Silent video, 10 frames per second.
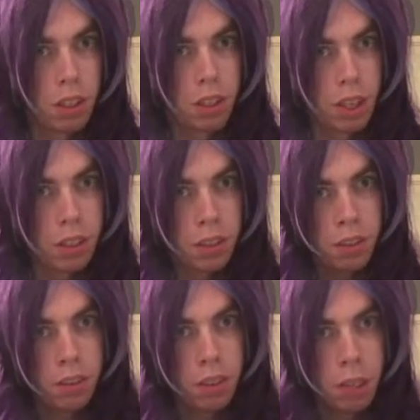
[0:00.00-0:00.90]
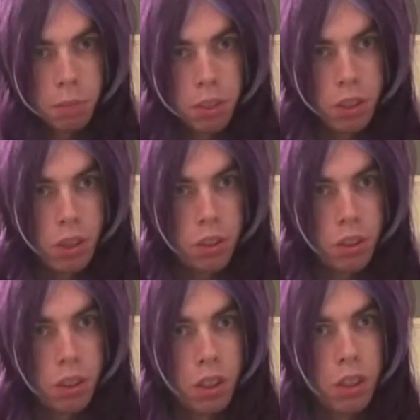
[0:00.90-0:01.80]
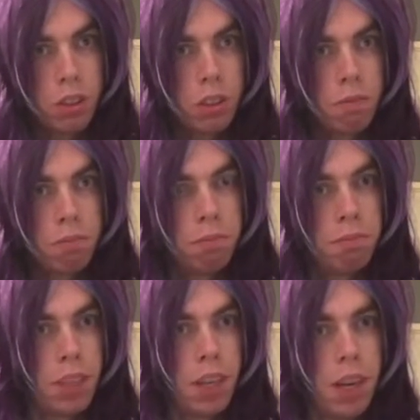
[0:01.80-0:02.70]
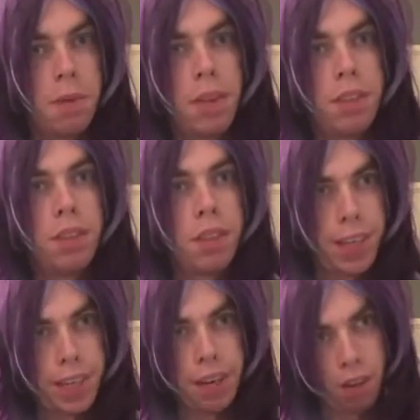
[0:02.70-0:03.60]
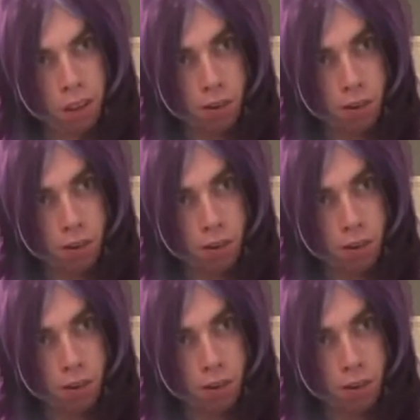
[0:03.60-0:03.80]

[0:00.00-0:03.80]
The Delican comes closer and closer. I may do it again.